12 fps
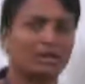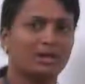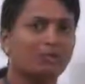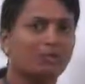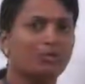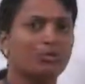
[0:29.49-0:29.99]

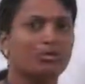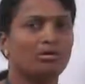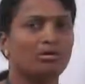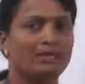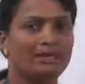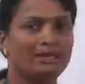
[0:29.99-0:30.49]
remove
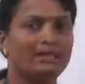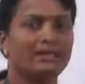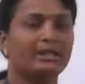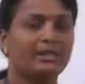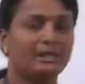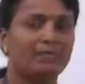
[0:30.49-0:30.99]
or delete
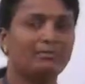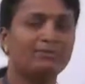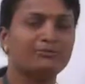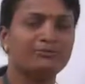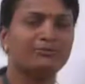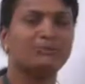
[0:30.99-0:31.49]
any
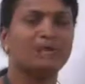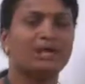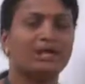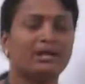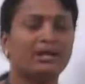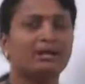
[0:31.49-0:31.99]
element from the
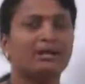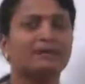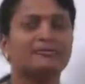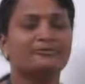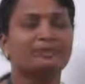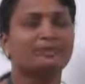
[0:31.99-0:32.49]
array
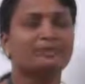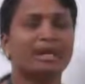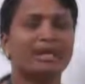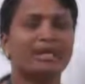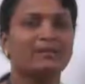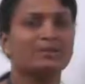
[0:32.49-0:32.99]
from
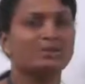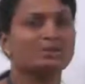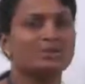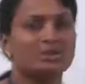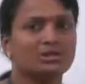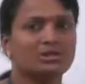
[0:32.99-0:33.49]
any
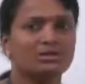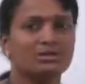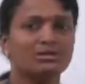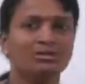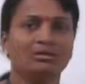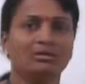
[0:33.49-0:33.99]
position in
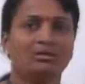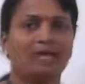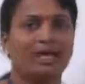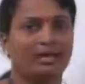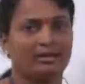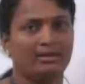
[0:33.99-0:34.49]
the
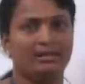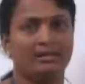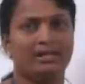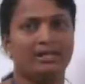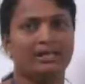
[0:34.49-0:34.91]
array.